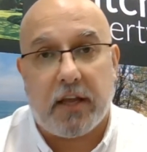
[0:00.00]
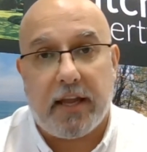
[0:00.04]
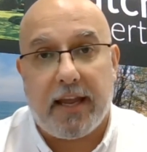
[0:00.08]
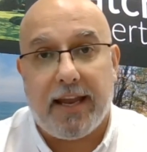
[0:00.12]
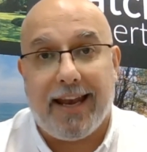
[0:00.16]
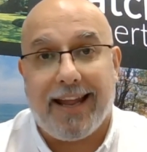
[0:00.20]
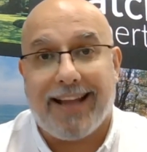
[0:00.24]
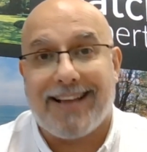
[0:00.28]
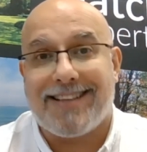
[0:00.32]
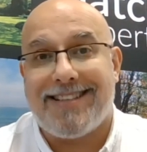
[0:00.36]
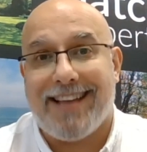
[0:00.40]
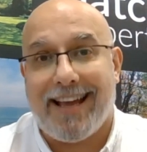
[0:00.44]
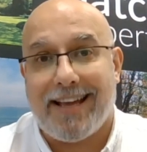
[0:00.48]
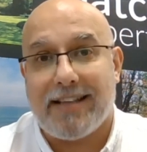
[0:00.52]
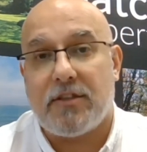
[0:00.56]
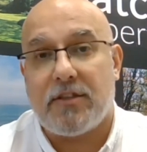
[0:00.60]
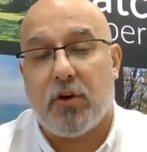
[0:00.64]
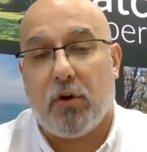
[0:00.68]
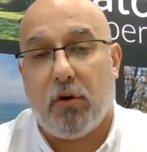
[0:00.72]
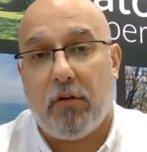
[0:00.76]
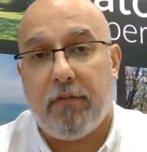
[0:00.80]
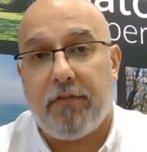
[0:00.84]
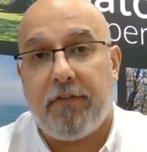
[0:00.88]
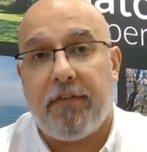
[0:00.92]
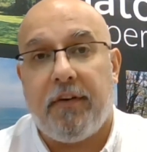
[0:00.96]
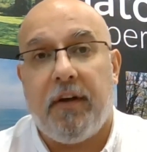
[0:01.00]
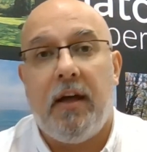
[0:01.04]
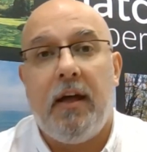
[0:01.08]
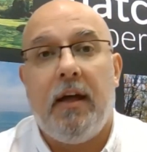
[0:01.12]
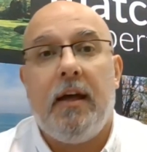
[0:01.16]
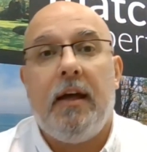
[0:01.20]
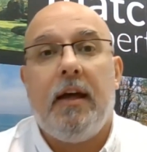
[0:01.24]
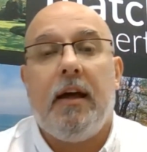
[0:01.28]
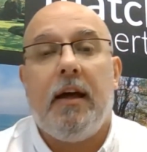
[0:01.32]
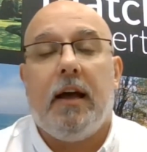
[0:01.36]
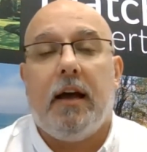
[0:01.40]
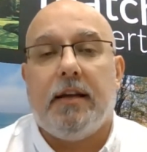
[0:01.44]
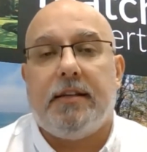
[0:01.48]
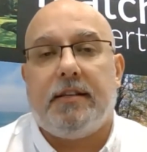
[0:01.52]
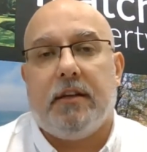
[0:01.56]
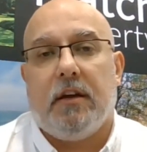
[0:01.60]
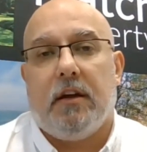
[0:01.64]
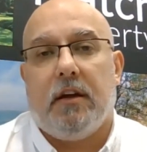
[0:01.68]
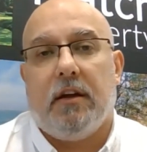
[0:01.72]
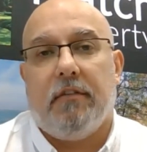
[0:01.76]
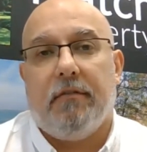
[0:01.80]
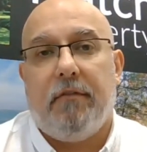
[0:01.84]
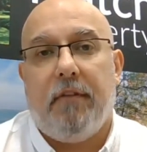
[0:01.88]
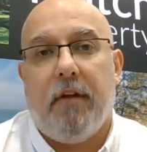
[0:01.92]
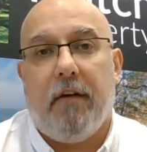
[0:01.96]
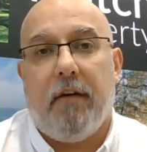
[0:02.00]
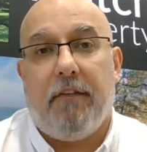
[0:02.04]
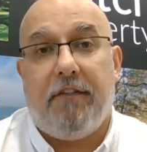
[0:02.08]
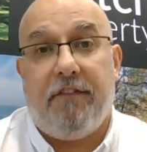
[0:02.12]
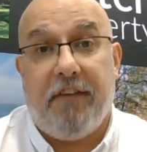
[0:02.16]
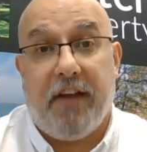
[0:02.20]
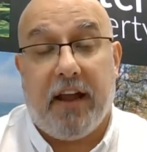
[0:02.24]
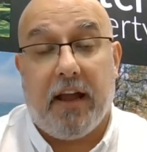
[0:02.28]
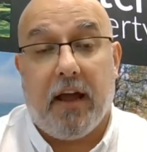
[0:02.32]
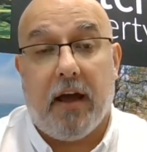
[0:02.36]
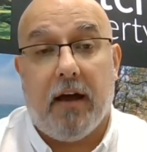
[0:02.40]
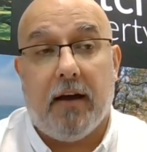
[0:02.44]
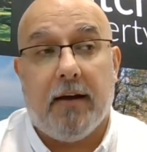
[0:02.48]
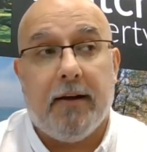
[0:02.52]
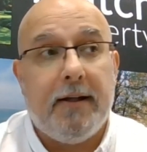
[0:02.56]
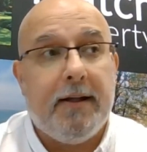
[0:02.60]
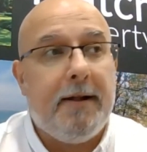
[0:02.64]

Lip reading: in excess of a certain figure.